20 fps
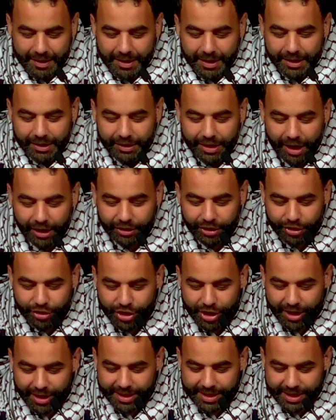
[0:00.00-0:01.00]
Dr.
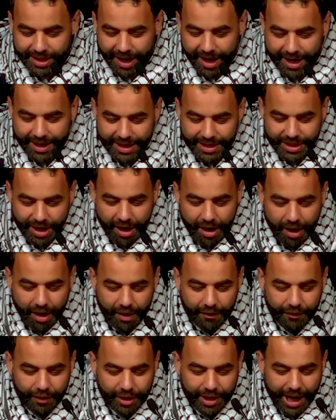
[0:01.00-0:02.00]
Jill Stein is a
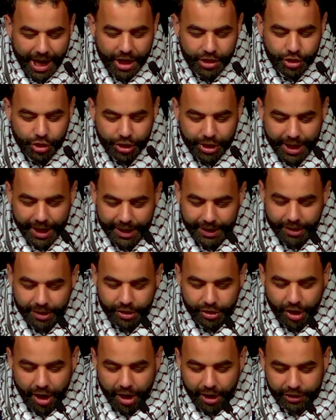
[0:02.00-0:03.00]
Harvard educator,
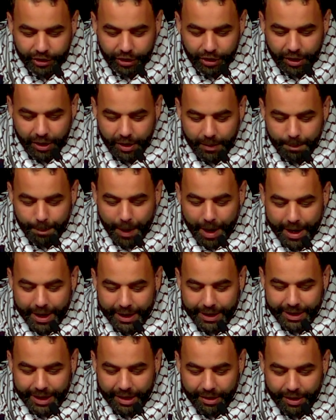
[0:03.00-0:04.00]
doctor,
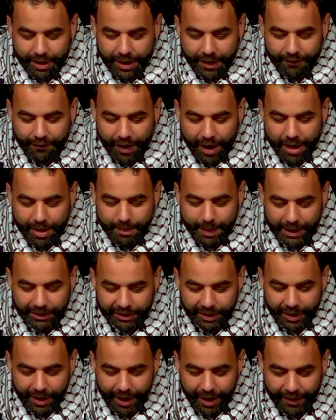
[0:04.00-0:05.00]
pioneering environmental
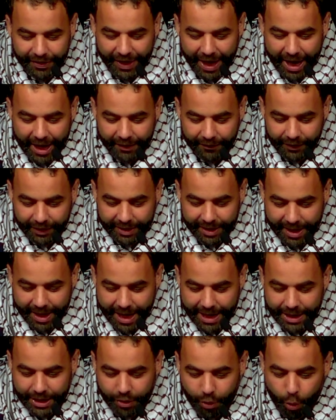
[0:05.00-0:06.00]
health advocate, and
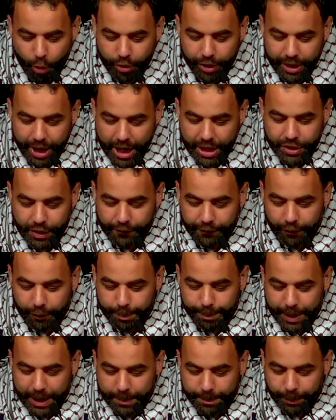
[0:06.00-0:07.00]
an organizer for
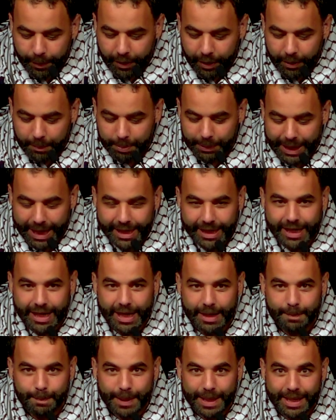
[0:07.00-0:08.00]
people, planet,
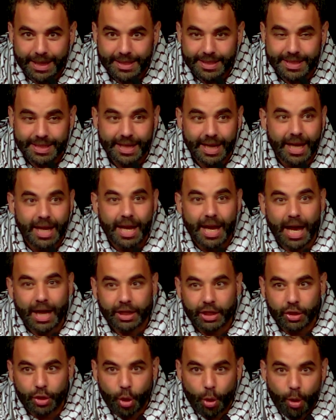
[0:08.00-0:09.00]
and peace. I can
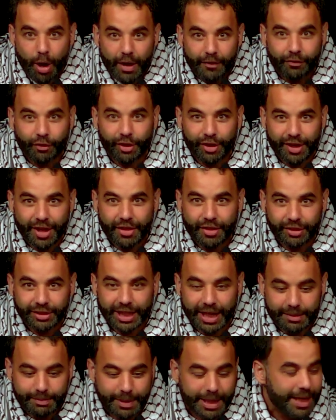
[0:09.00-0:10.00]
go on for another
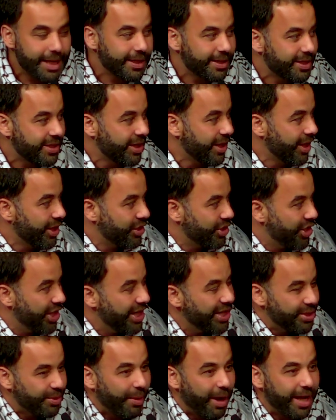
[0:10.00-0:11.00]
10 minutes. She's
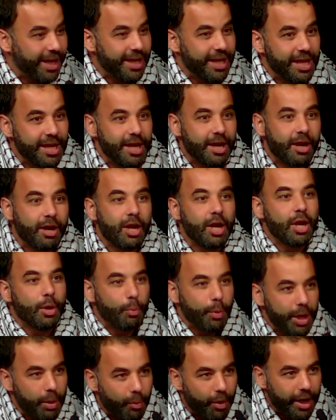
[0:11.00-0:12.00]
right here. We
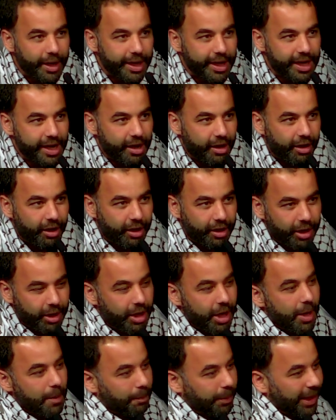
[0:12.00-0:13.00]
want to hear her.
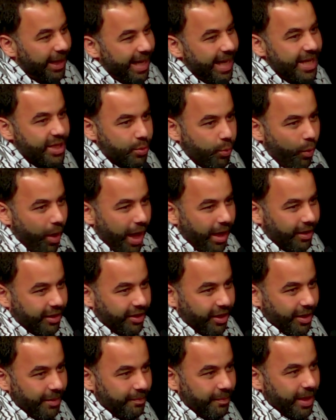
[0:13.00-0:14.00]
Please
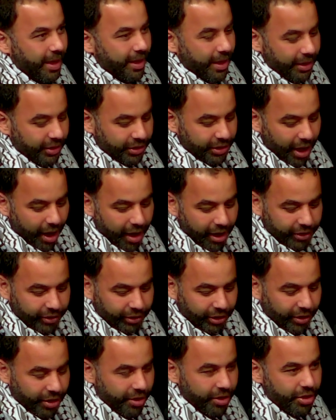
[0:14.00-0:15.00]
welcome
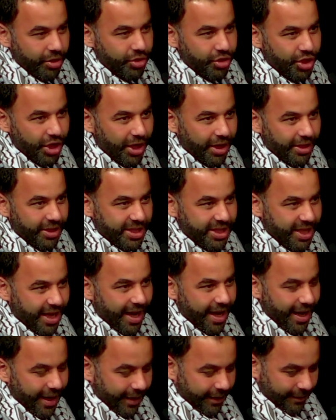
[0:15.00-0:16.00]
Dr. Jill Stein.